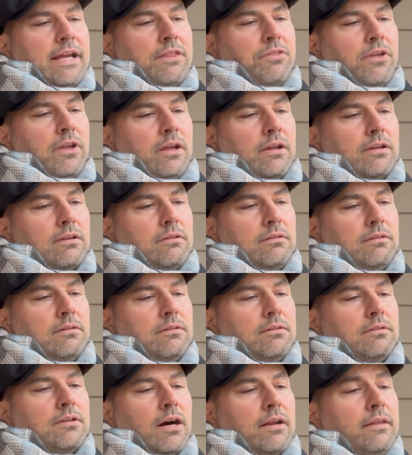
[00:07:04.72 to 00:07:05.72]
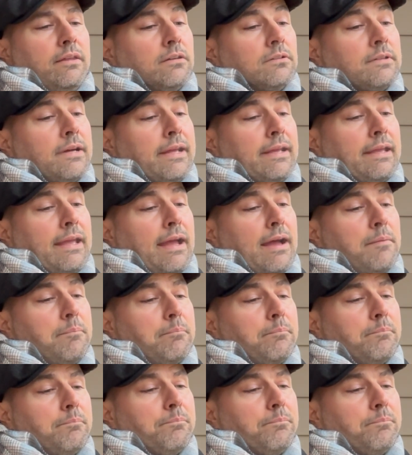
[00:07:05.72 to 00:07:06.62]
I think, Dunhill Nightcap.